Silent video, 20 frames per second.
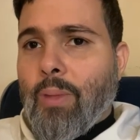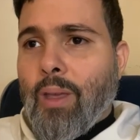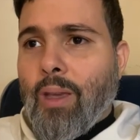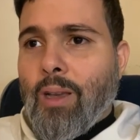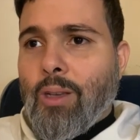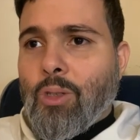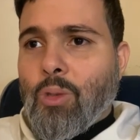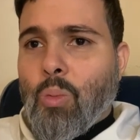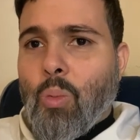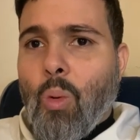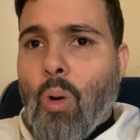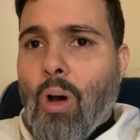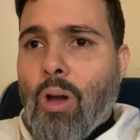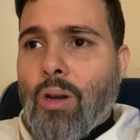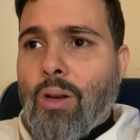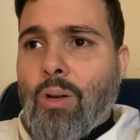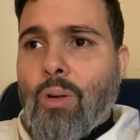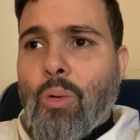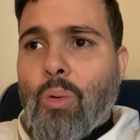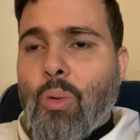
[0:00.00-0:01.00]
is
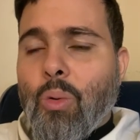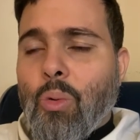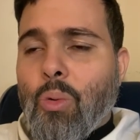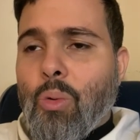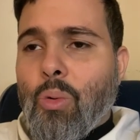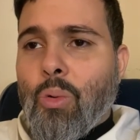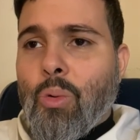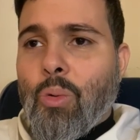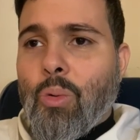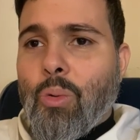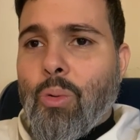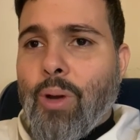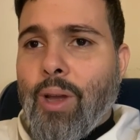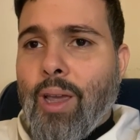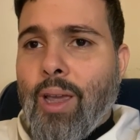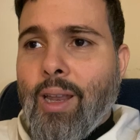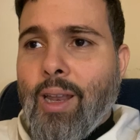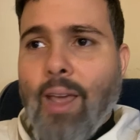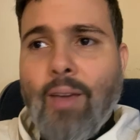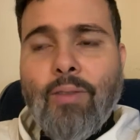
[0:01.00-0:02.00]
one who
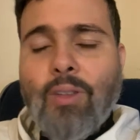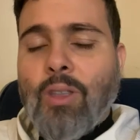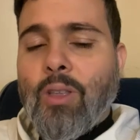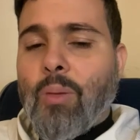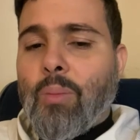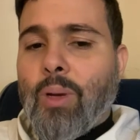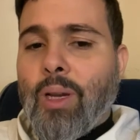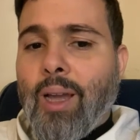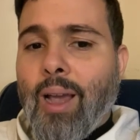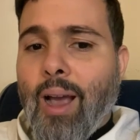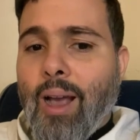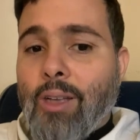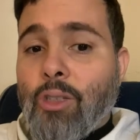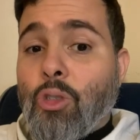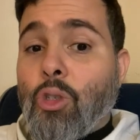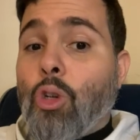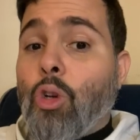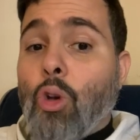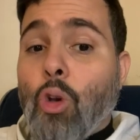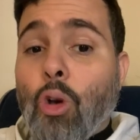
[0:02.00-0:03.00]
inevitably has
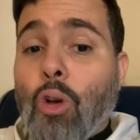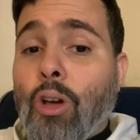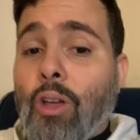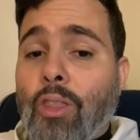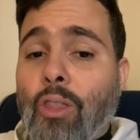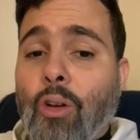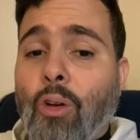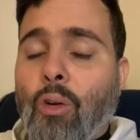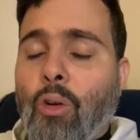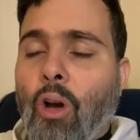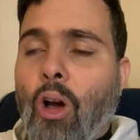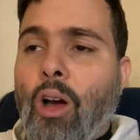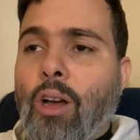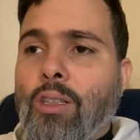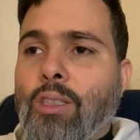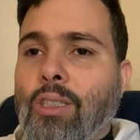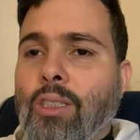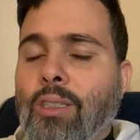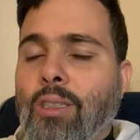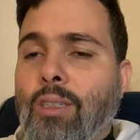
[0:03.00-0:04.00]
to look at the
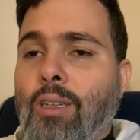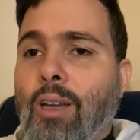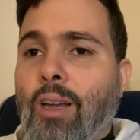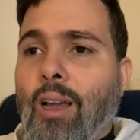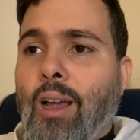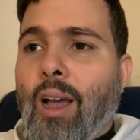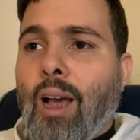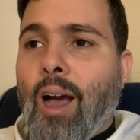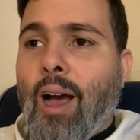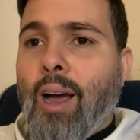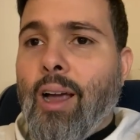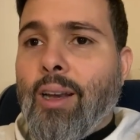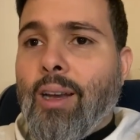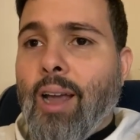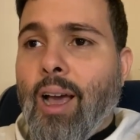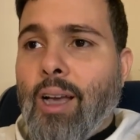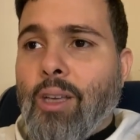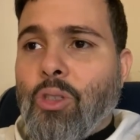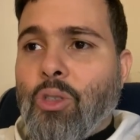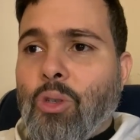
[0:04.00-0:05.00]
cross and
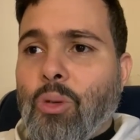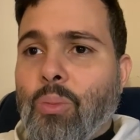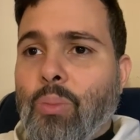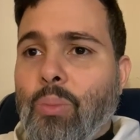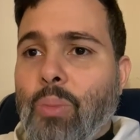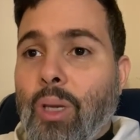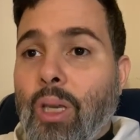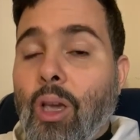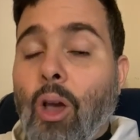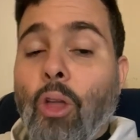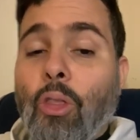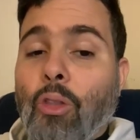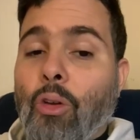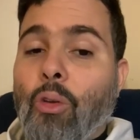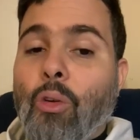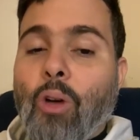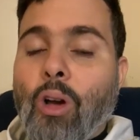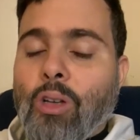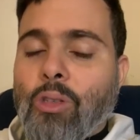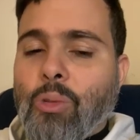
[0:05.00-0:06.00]
has to be on the
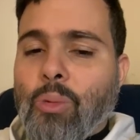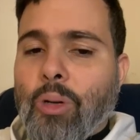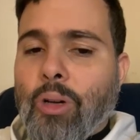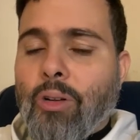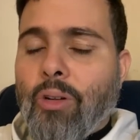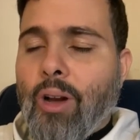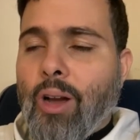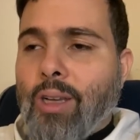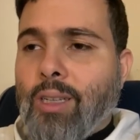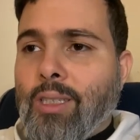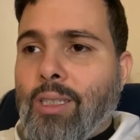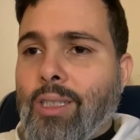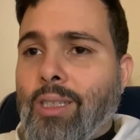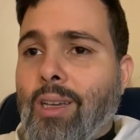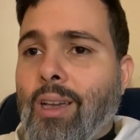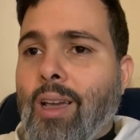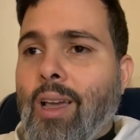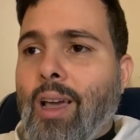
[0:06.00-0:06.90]
cross with Christ.